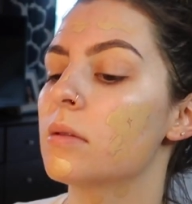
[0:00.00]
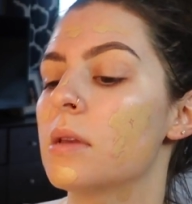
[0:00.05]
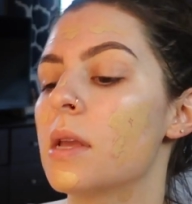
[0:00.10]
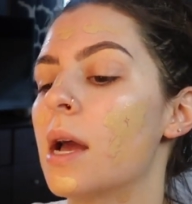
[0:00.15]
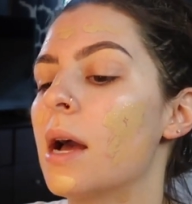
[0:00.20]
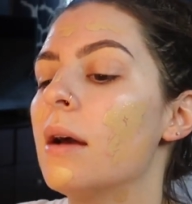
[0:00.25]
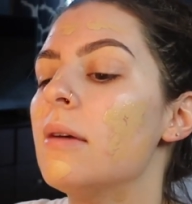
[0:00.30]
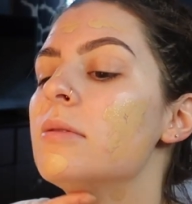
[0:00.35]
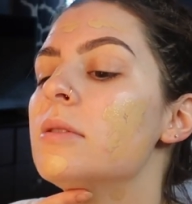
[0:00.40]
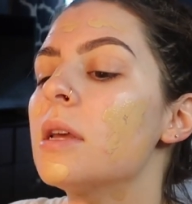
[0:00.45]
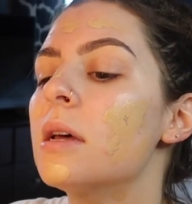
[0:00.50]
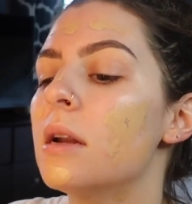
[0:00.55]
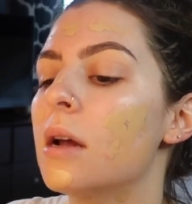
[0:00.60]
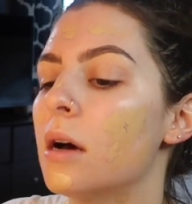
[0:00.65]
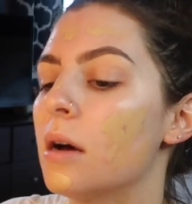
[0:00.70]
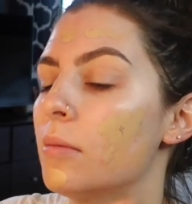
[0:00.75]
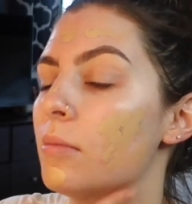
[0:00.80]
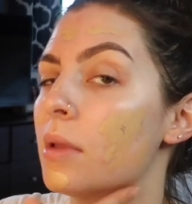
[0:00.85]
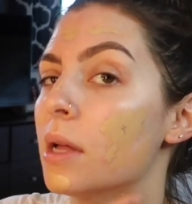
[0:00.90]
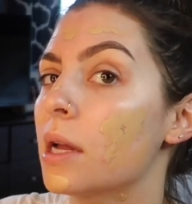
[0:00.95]
I've said
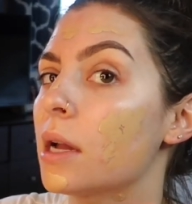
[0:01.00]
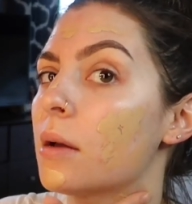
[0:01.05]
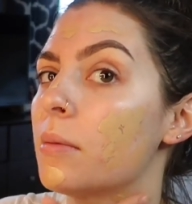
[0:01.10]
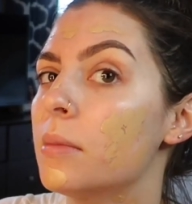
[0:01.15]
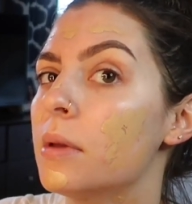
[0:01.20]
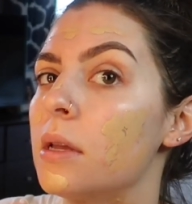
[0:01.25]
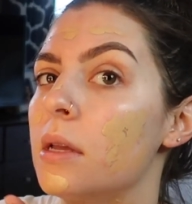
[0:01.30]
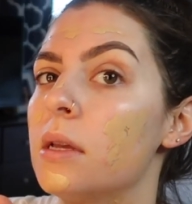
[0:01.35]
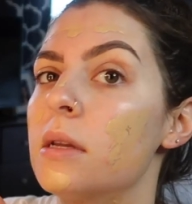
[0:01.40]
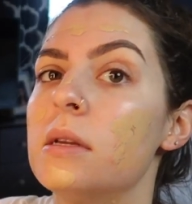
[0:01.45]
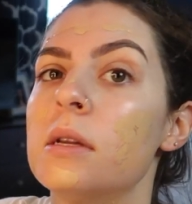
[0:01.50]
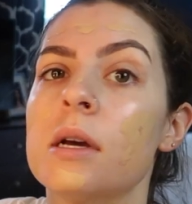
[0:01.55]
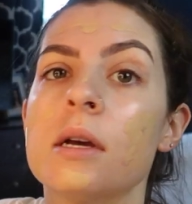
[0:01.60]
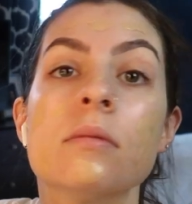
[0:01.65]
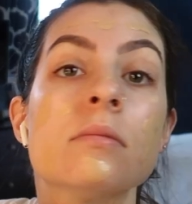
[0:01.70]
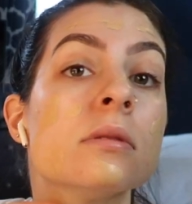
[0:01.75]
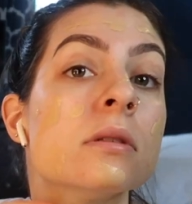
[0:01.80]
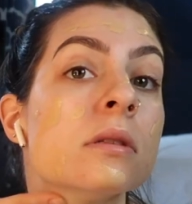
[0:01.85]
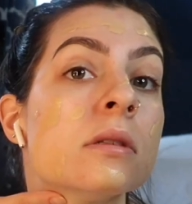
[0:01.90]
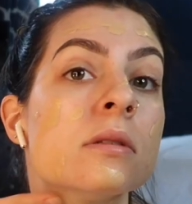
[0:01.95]
like a million
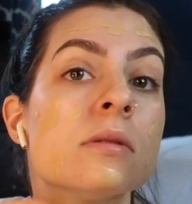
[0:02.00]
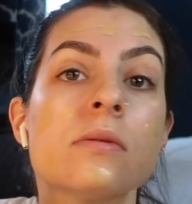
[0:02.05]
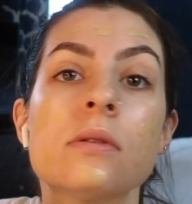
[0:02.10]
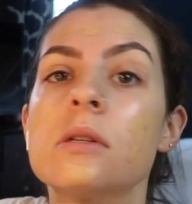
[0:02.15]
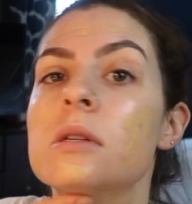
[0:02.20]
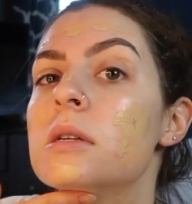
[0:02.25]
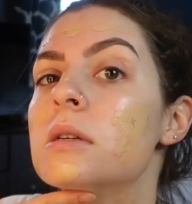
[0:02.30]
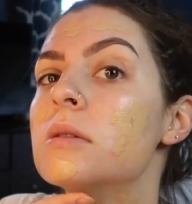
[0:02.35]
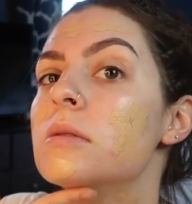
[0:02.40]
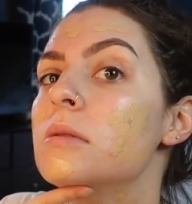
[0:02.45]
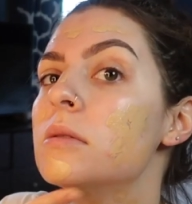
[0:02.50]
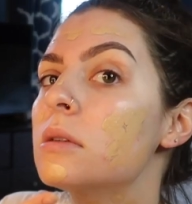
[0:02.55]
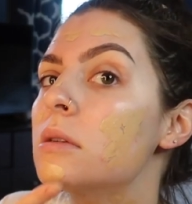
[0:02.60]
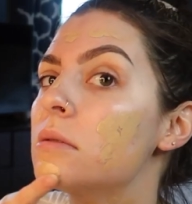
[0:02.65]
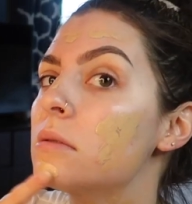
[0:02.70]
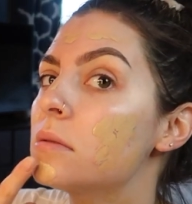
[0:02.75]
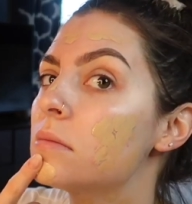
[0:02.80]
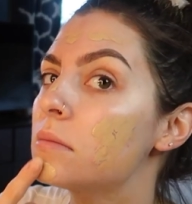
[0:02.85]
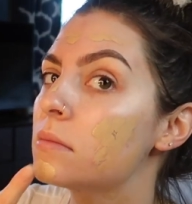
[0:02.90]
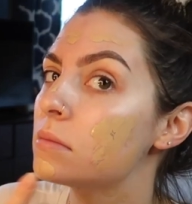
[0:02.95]
times in this video,
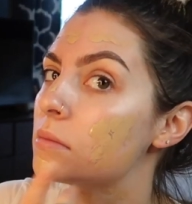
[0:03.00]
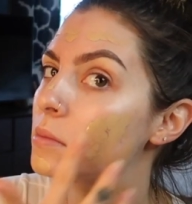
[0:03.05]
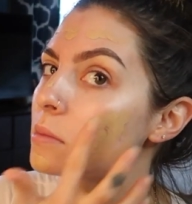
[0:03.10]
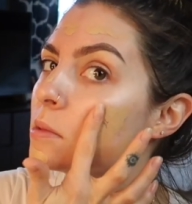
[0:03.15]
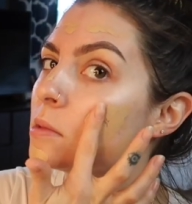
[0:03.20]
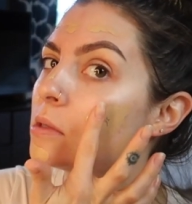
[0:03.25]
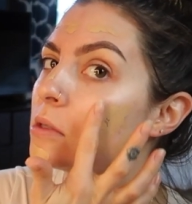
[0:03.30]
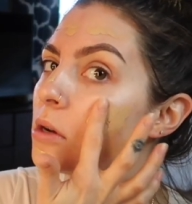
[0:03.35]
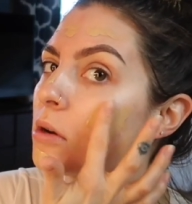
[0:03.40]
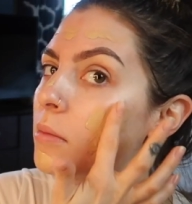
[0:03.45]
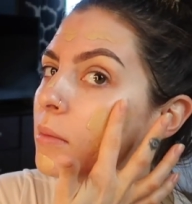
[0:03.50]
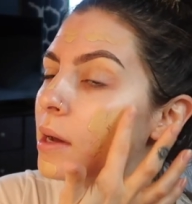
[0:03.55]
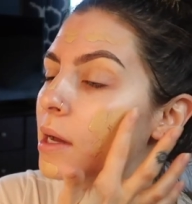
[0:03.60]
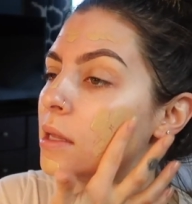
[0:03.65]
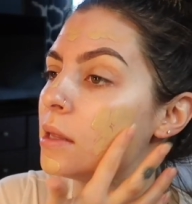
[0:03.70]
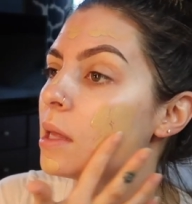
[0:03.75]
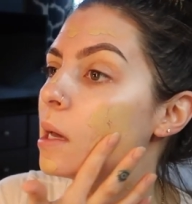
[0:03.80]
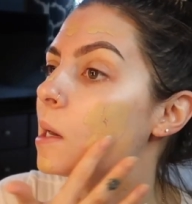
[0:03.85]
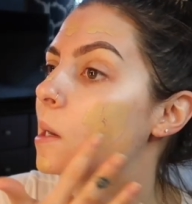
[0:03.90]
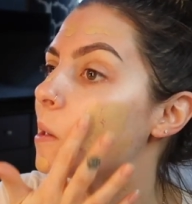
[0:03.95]
so don't
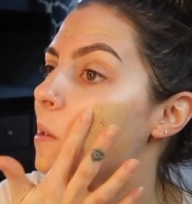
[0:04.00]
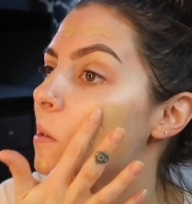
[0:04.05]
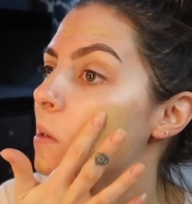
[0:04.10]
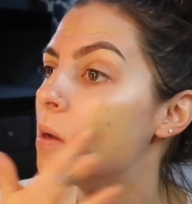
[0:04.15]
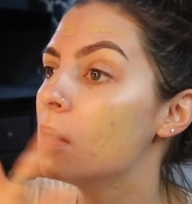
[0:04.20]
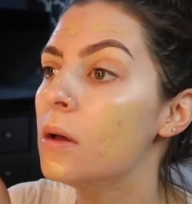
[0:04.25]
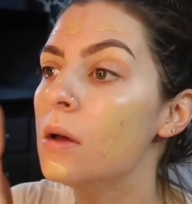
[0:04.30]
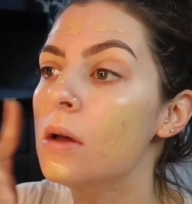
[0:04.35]
mind that.